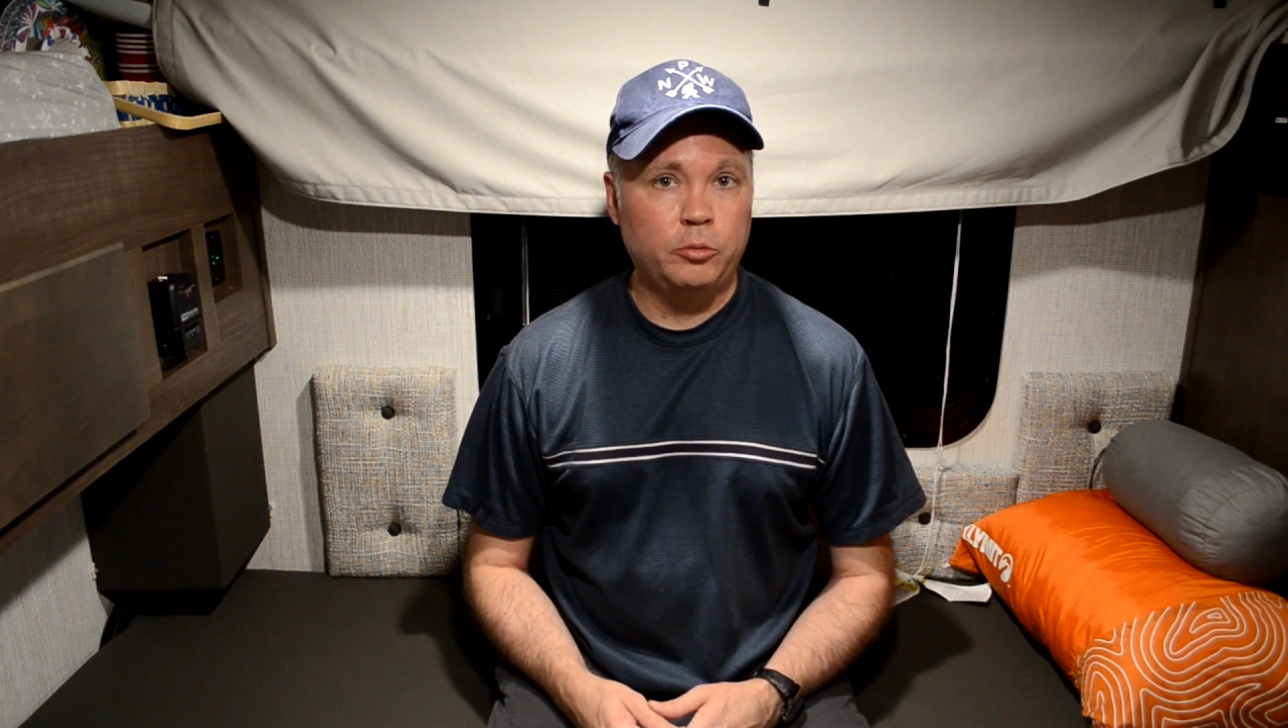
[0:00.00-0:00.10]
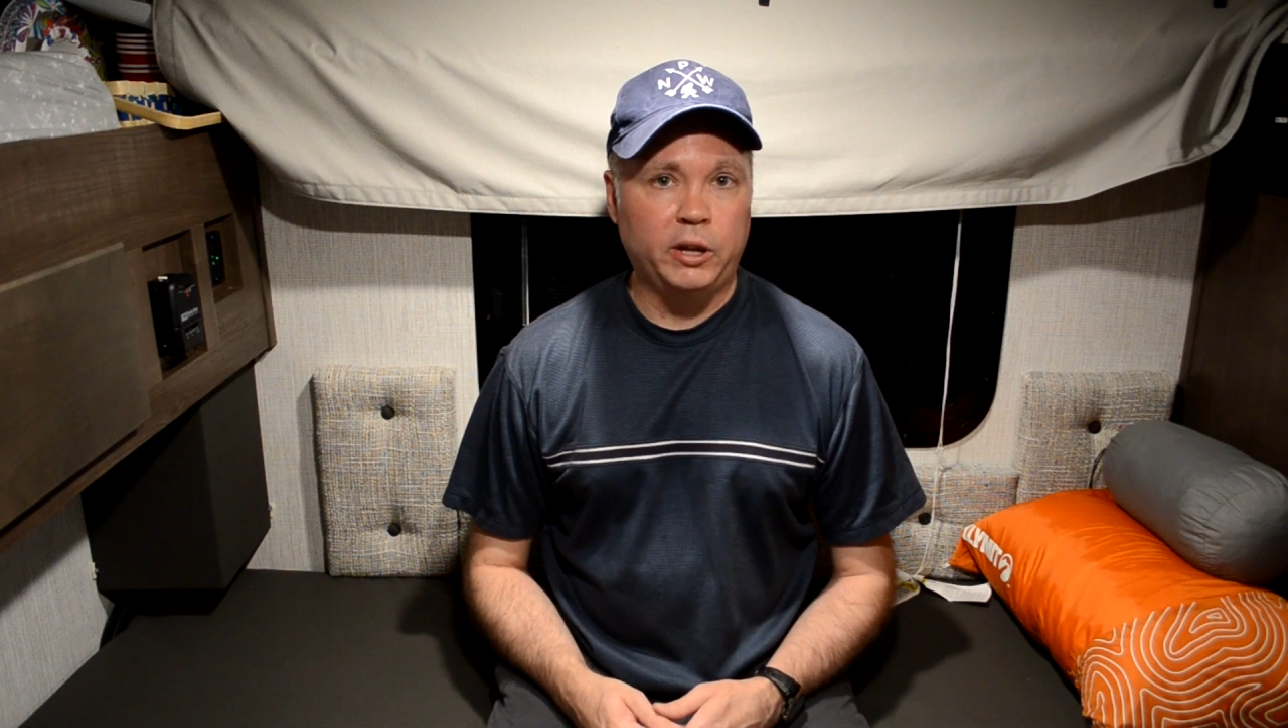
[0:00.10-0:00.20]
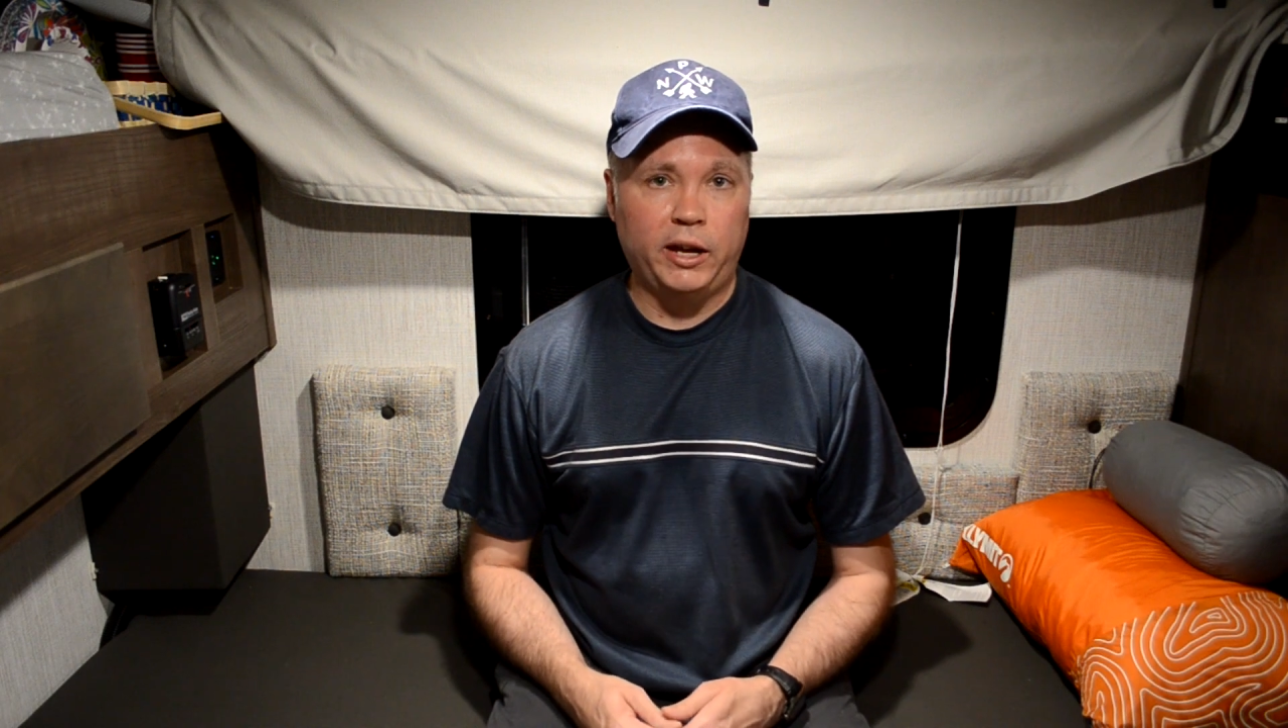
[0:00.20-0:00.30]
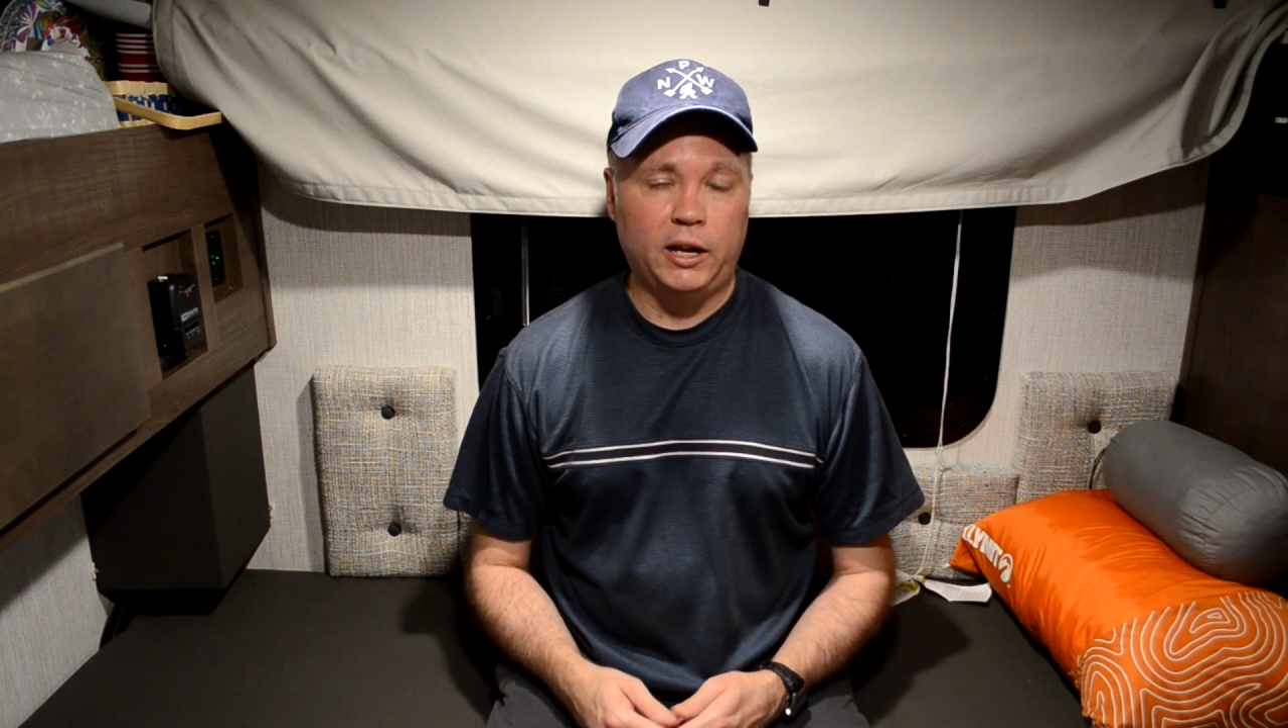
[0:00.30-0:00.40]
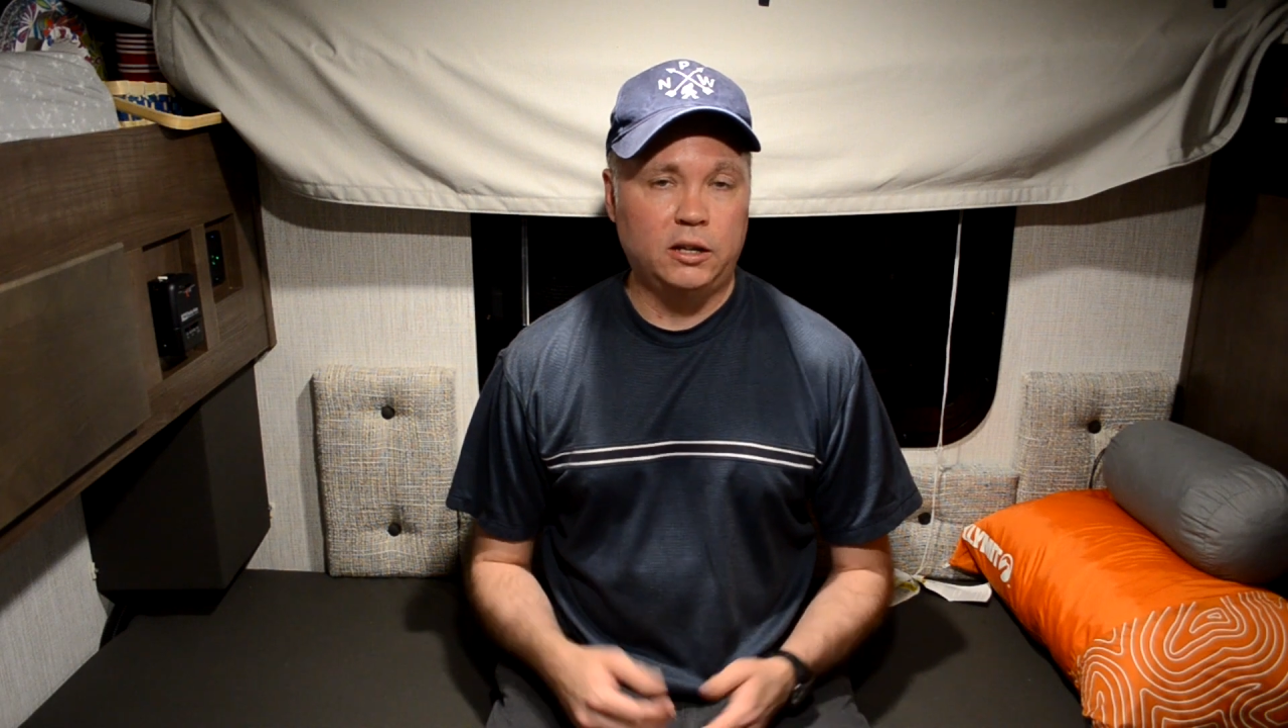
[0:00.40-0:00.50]

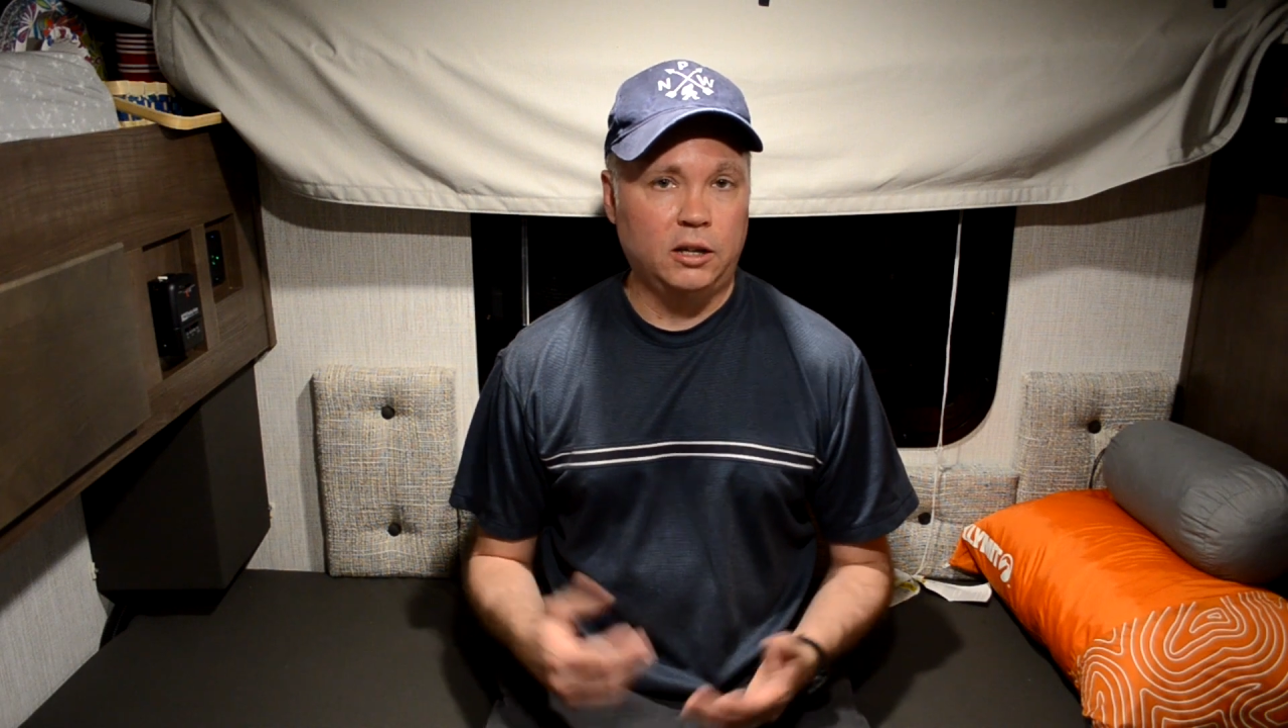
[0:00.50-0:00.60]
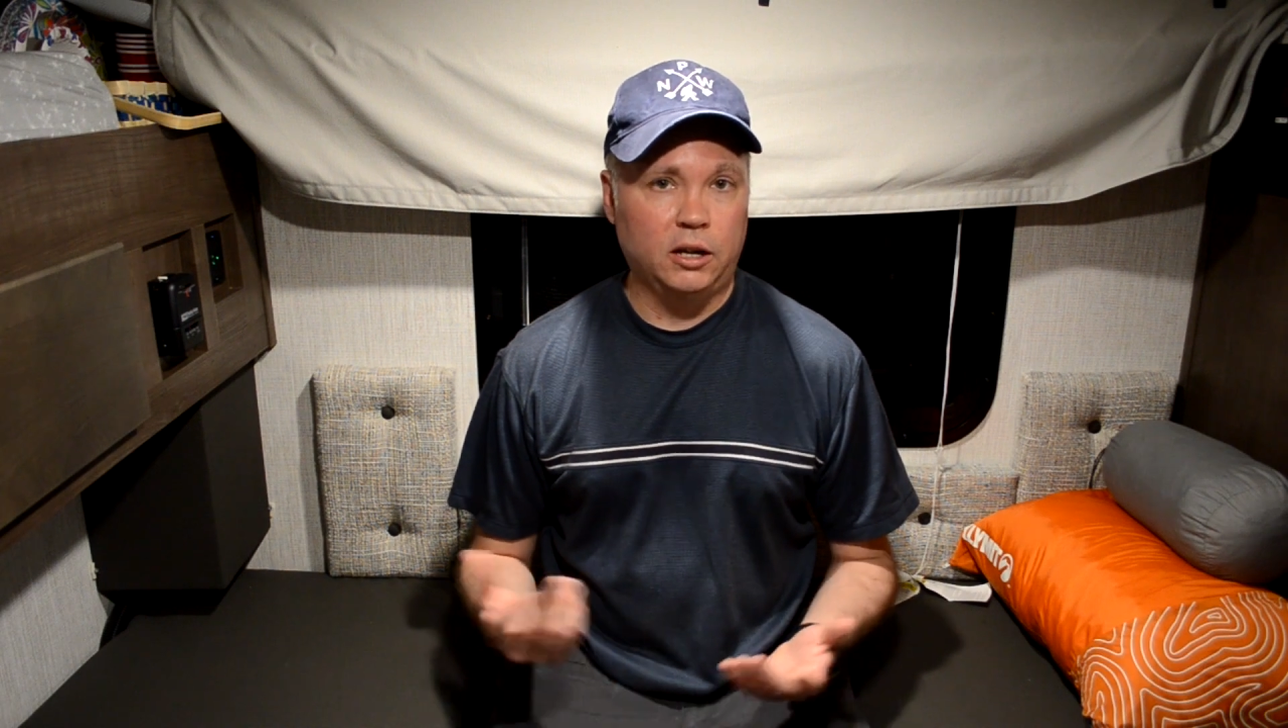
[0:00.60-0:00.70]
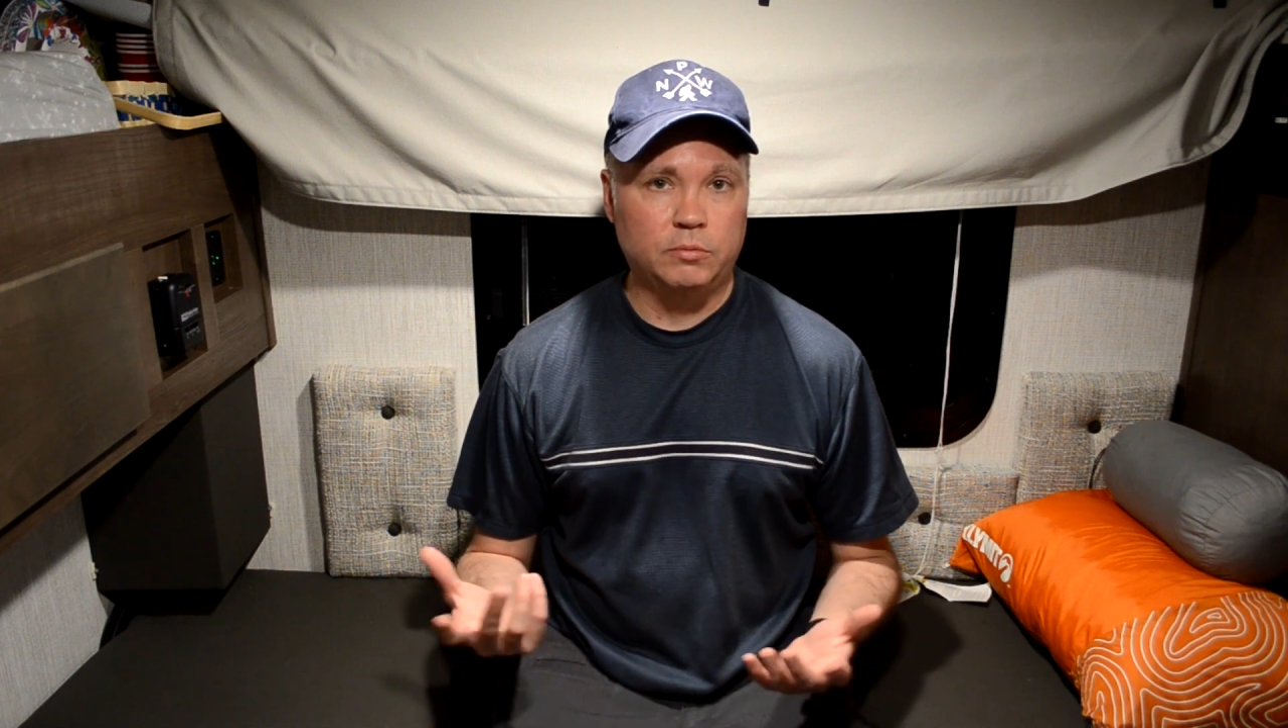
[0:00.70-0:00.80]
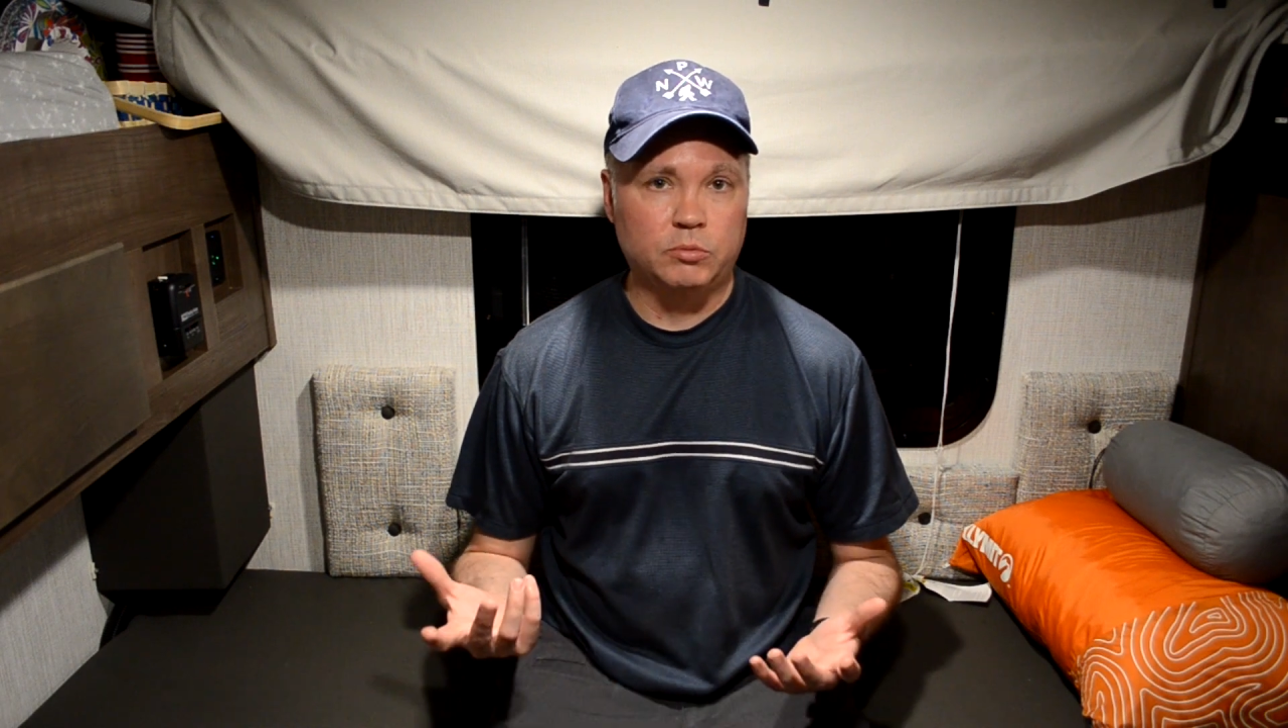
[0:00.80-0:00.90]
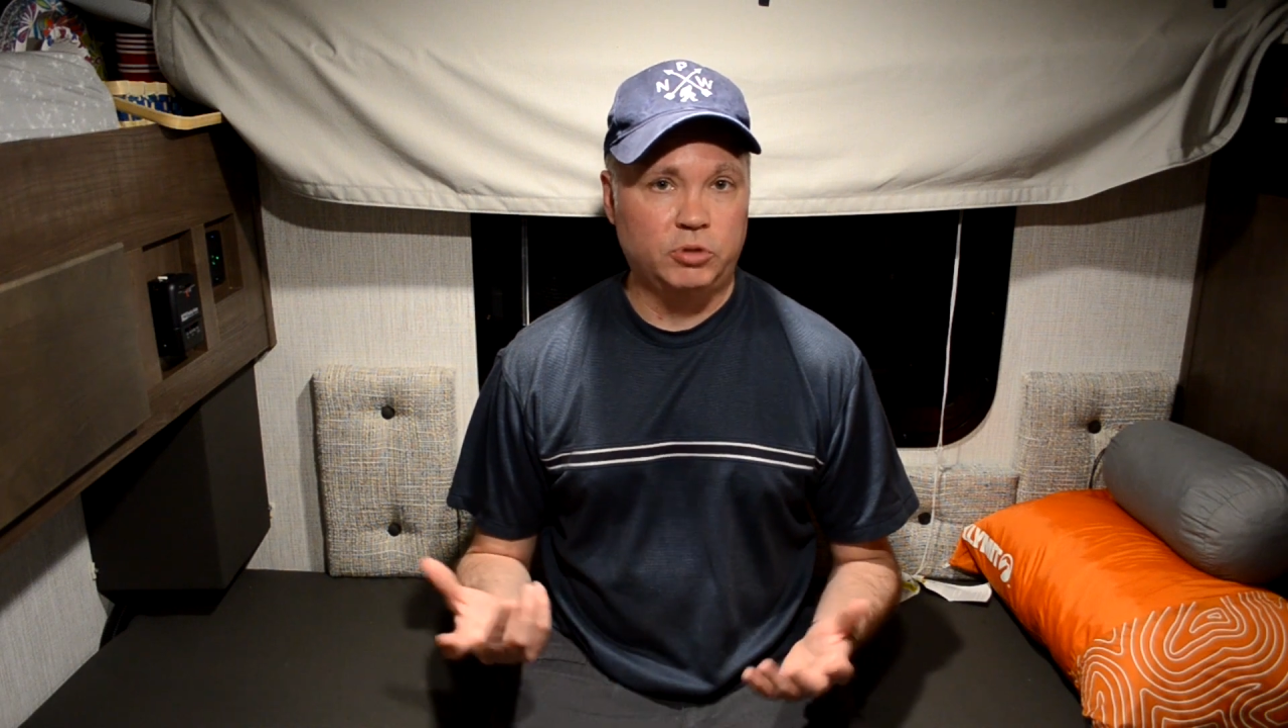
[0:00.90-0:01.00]
that had